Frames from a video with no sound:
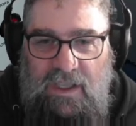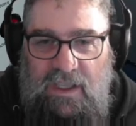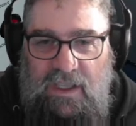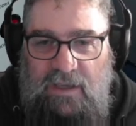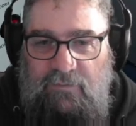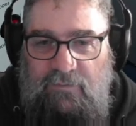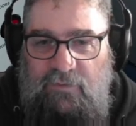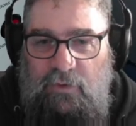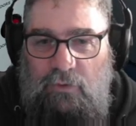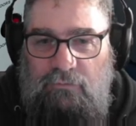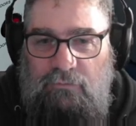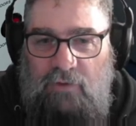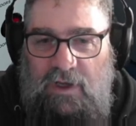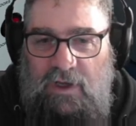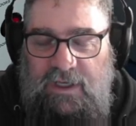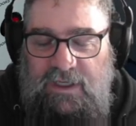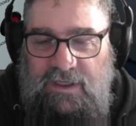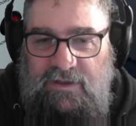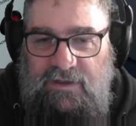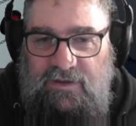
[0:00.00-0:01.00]
If you're
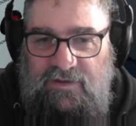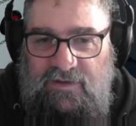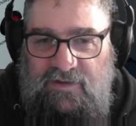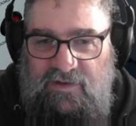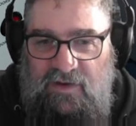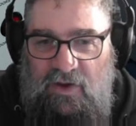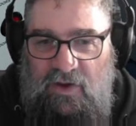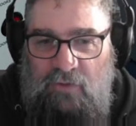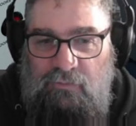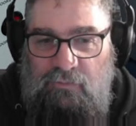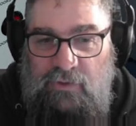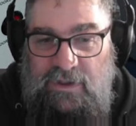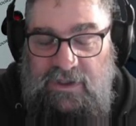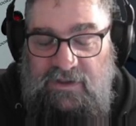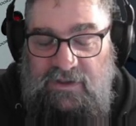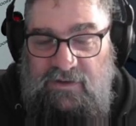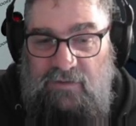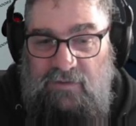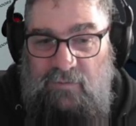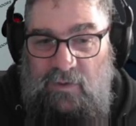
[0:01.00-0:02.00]
running a
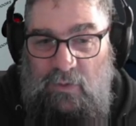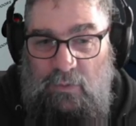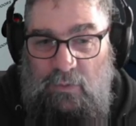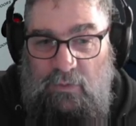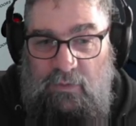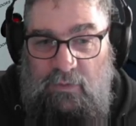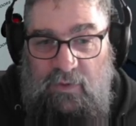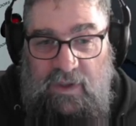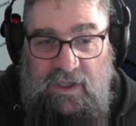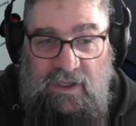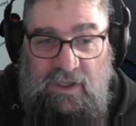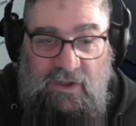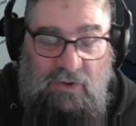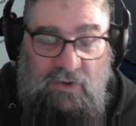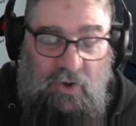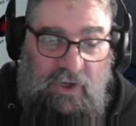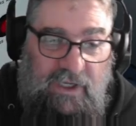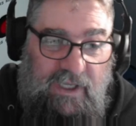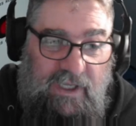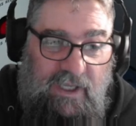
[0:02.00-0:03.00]
really difficult thing
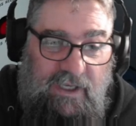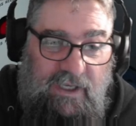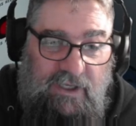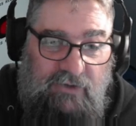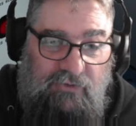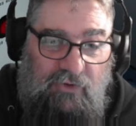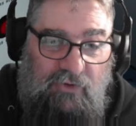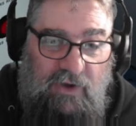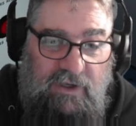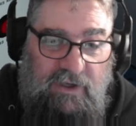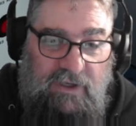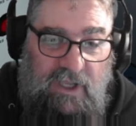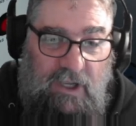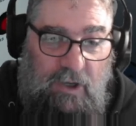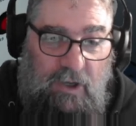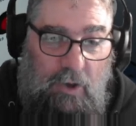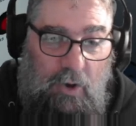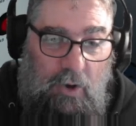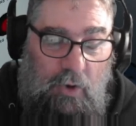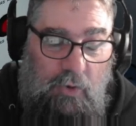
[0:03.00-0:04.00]
like getting a train
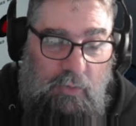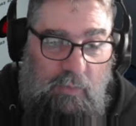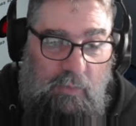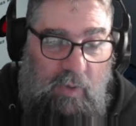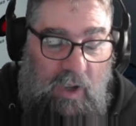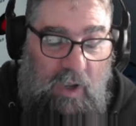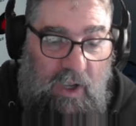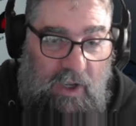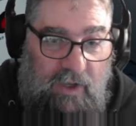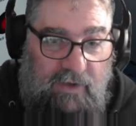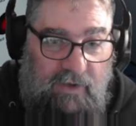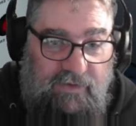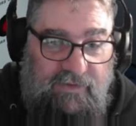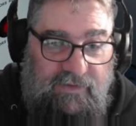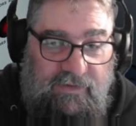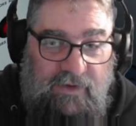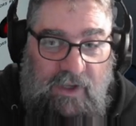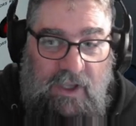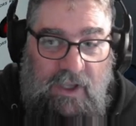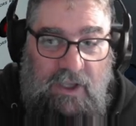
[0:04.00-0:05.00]
down Cajon
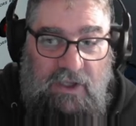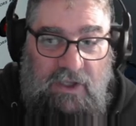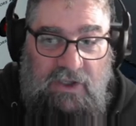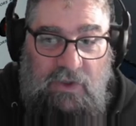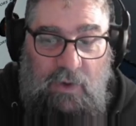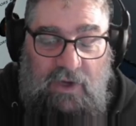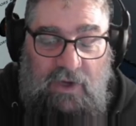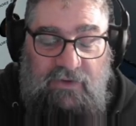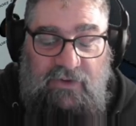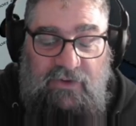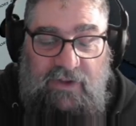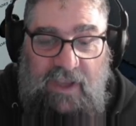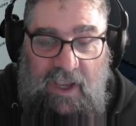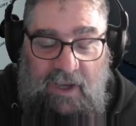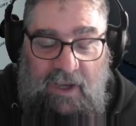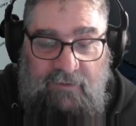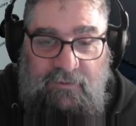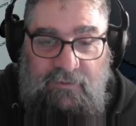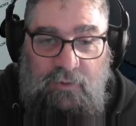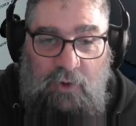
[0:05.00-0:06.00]
Pass, you actually
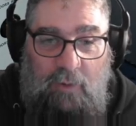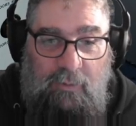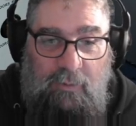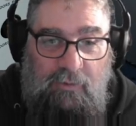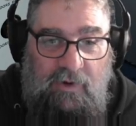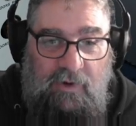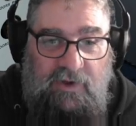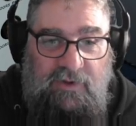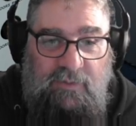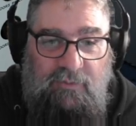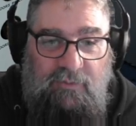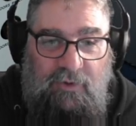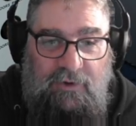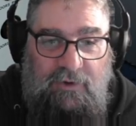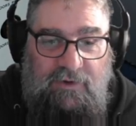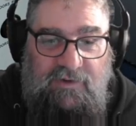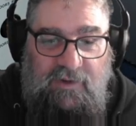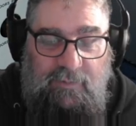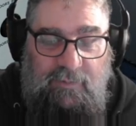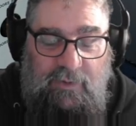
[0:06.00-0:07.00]
have to operate them
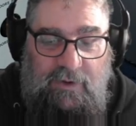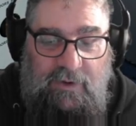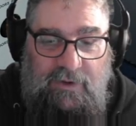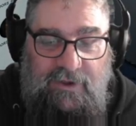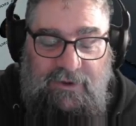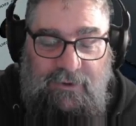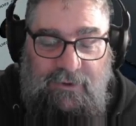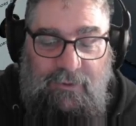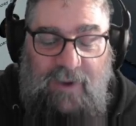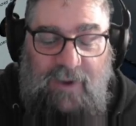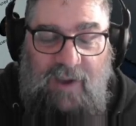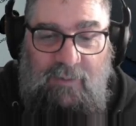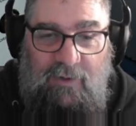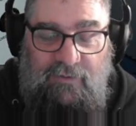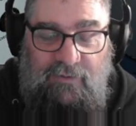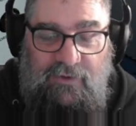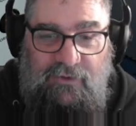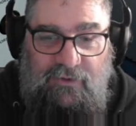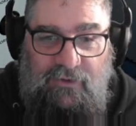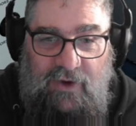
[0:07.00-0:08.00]
prototypically or you'll come
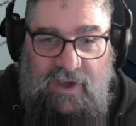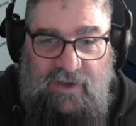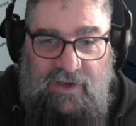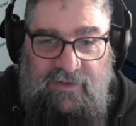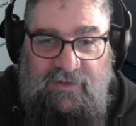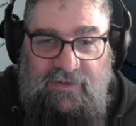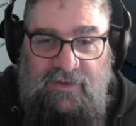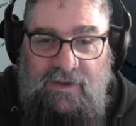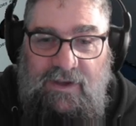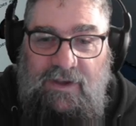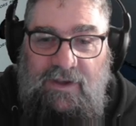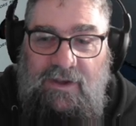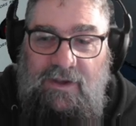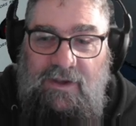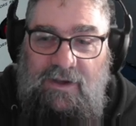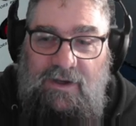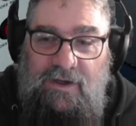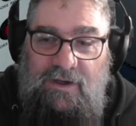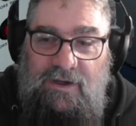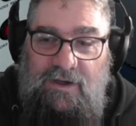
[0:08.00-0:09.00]
off the tracks.
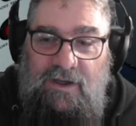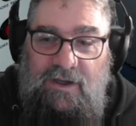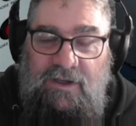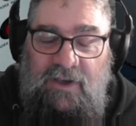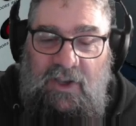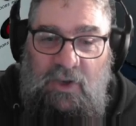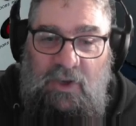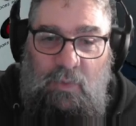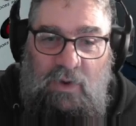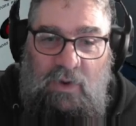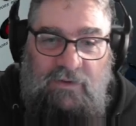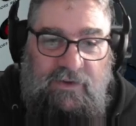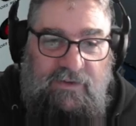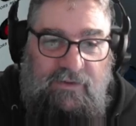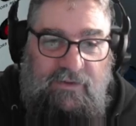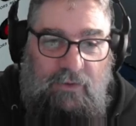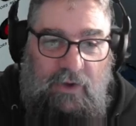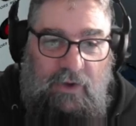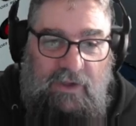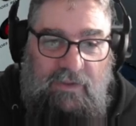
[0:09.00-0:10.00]
Another one
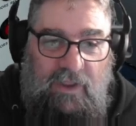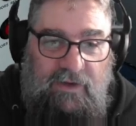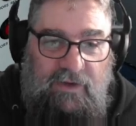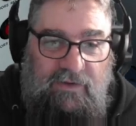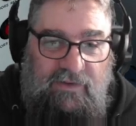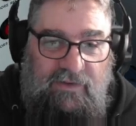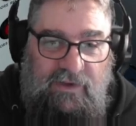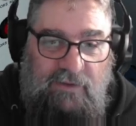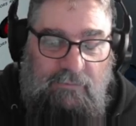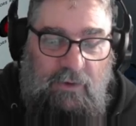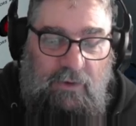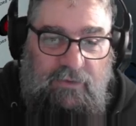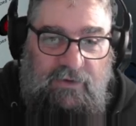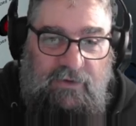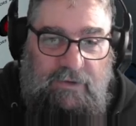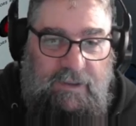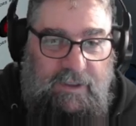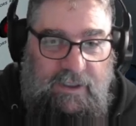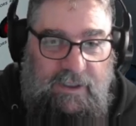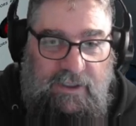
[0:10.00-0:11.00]
that's like that is the
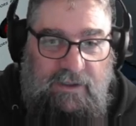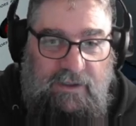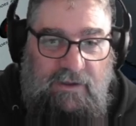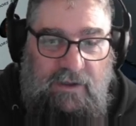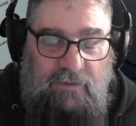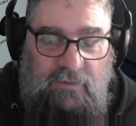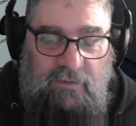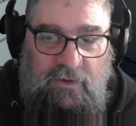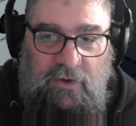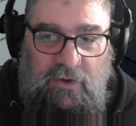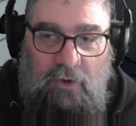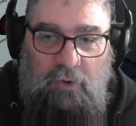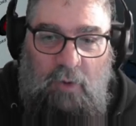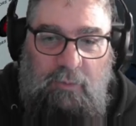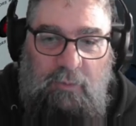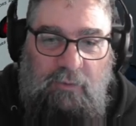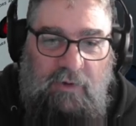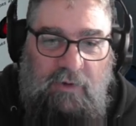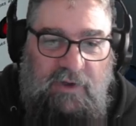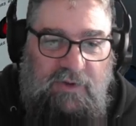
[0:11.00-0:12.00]
Rosalini. If you don't
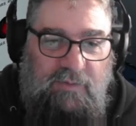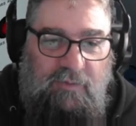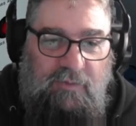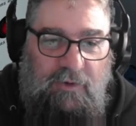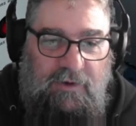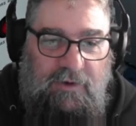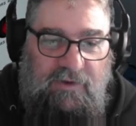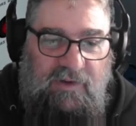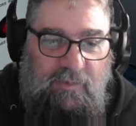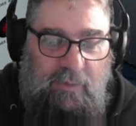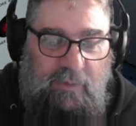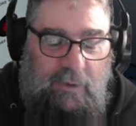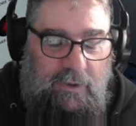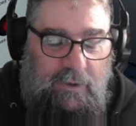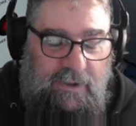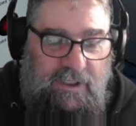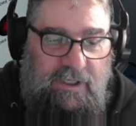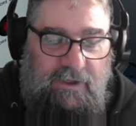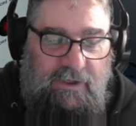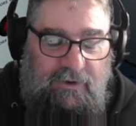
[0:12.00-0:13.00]
operate them
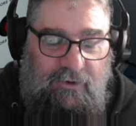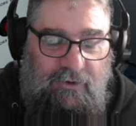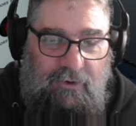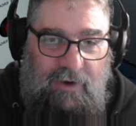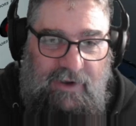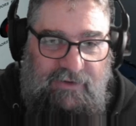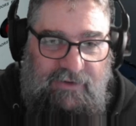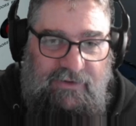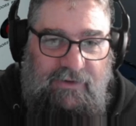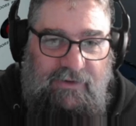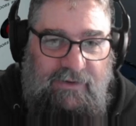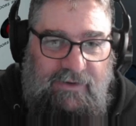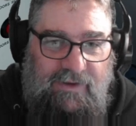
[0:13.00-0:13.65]
prototypically, you're going to crash.